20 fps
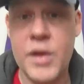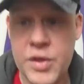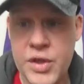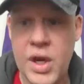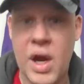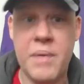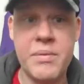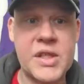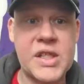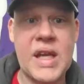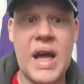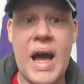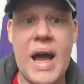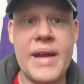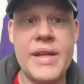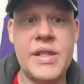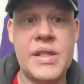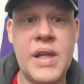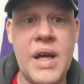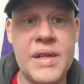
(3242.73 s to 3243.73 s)
chop
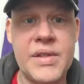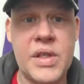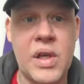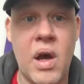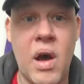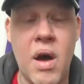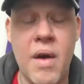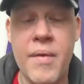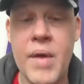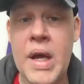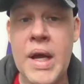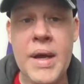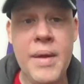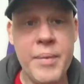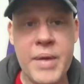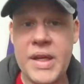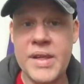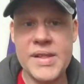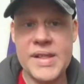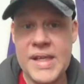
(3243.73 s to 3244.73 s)
Scottie's nuts off,
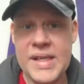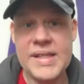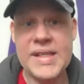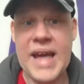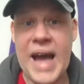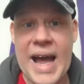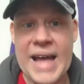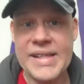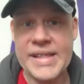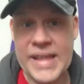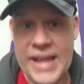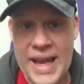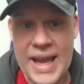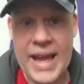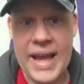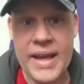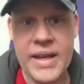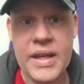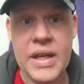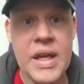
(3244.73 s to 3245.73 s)
because these guys
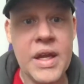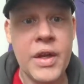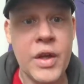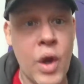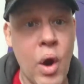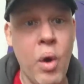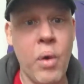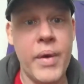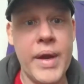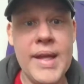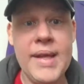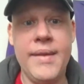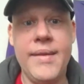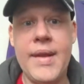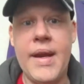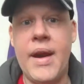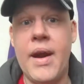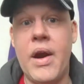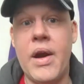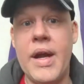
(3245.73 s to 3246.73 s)
can't go in
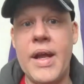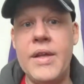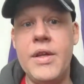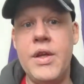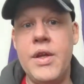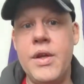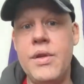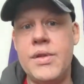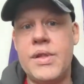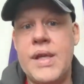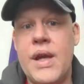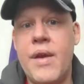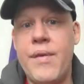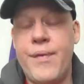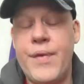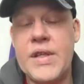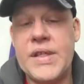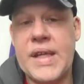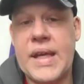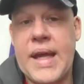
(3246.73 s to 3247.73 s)
there and use their
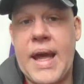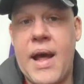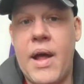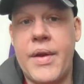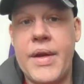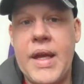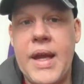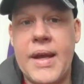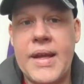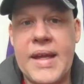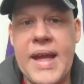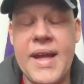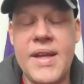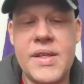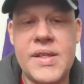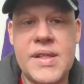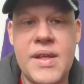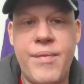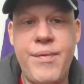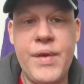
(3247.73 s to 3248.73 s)
physicality
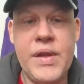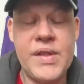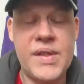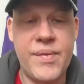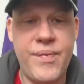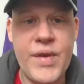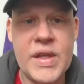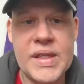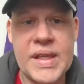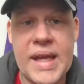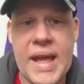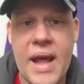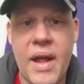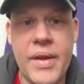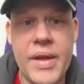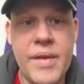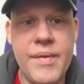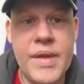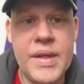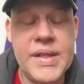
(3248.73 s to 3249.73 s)
against the
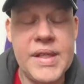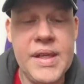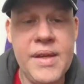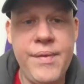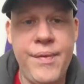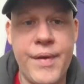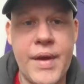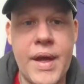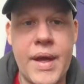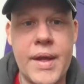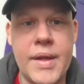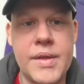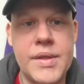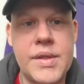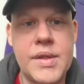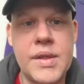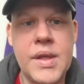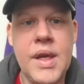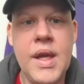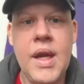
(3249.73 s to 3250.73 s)
physicality of the
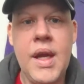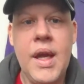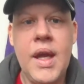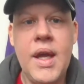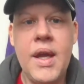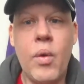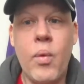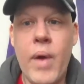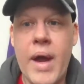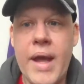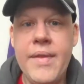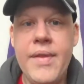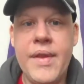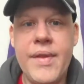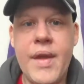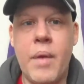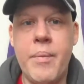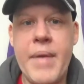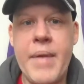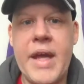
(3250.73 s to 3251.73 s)
defense in a way that
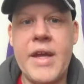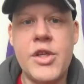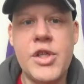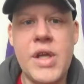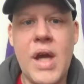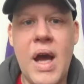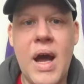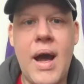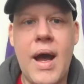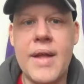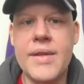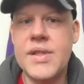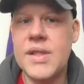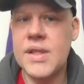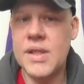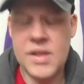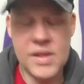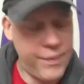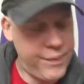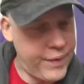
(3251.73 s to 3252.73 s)
they'll make shots.
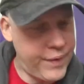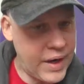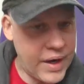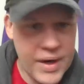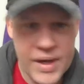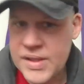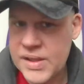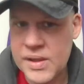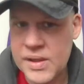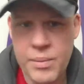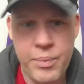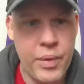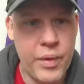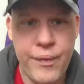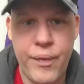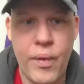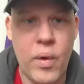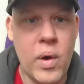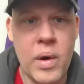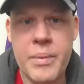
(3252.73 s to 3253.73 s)
It's a very simple
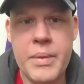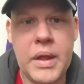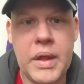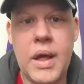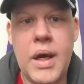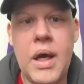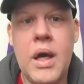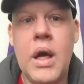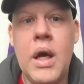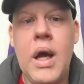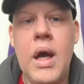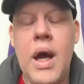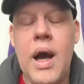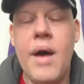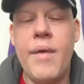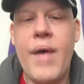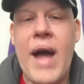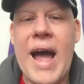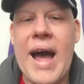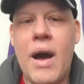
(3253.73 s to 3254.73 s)
formula
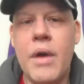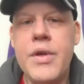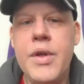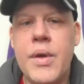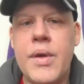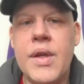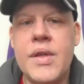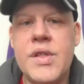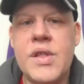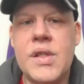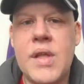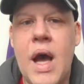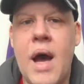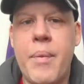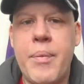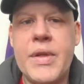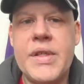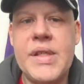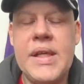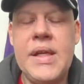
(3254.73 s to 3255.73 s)
of how you can
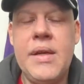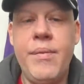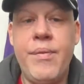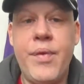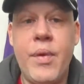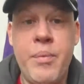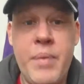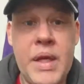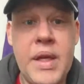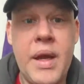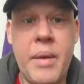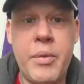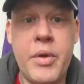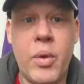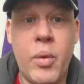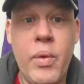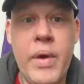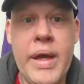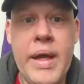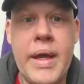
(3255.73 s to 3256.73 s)
stop a team from being able to
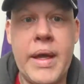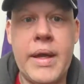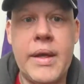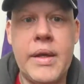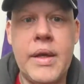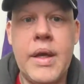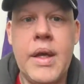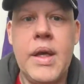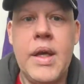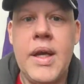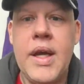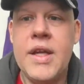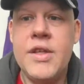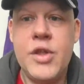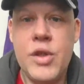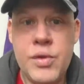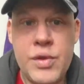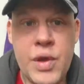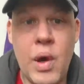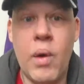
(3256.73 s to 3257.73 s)
win is
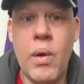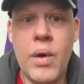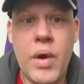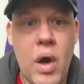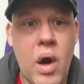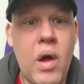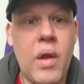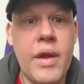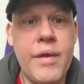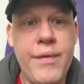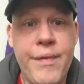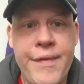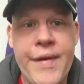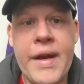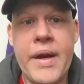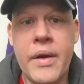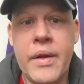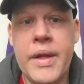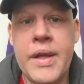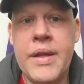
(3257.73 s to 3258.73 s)
you don't call it
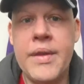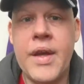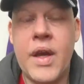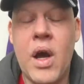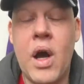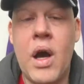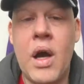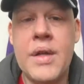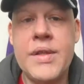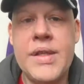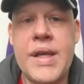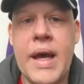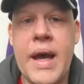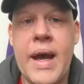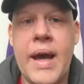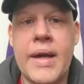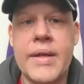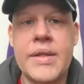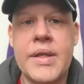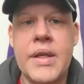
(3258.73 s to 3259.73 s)
fairly the
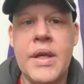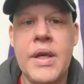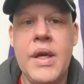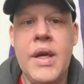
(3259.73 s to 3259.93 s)
contact.